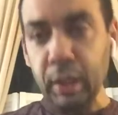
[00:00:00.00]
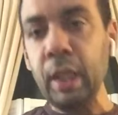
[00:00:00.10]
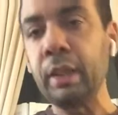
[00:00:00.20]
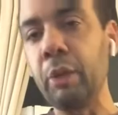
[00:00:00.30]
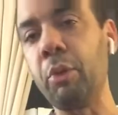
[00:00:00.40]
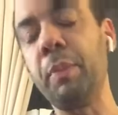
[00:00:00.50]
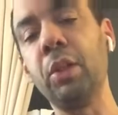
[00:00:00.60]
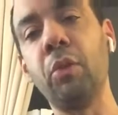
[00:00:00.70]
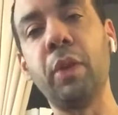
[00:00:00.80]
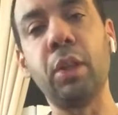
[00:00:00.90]
They repeat
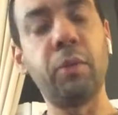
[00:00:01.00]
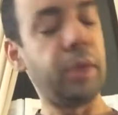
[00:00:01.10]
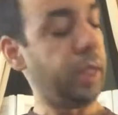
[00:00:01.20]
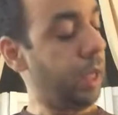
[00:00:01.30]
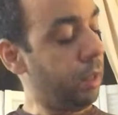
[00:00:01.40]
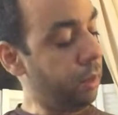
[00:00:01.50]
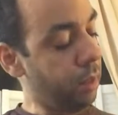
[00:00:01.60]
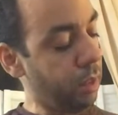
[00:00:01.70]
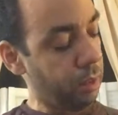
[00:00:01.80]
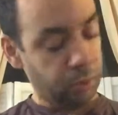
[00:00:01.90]
over and over again.
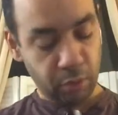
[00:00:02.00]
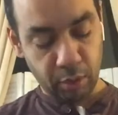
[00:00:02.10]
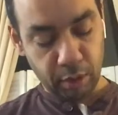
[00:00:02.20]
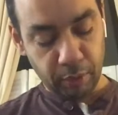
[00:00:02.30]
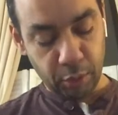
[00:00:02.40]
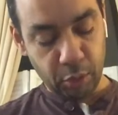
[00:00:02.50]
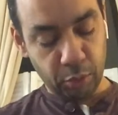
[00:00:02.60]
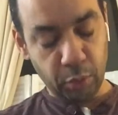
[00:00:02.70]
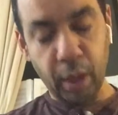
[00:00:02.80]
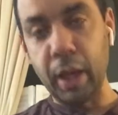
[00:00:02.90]
So if you go
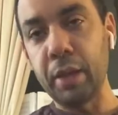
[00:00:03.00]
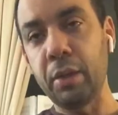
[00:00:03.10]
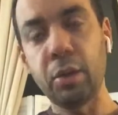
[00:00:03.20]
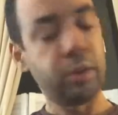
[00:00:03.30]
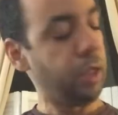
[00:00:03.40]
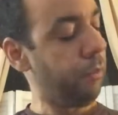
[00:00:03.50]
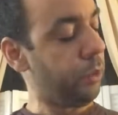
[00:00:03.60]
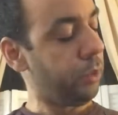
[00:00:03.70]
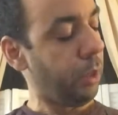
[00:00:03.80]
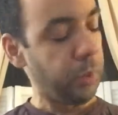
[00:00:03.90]
to higher octave, you
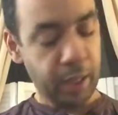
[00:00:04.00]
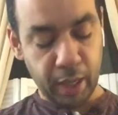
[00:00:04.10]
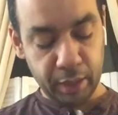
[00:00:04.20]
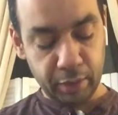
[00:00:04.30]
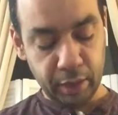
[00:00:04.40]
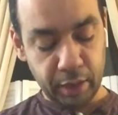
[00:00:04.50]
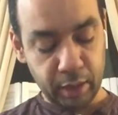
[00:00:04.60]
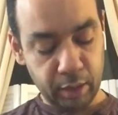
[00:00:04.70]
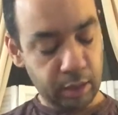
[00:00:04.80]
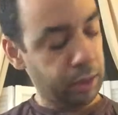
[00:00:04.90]
start with a higher D.
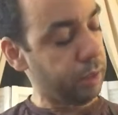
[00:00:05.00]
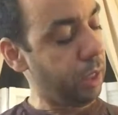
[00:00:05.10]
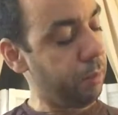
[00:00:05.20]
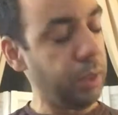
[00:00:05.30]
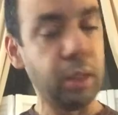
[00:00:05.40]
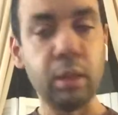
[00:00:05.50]
It's the same.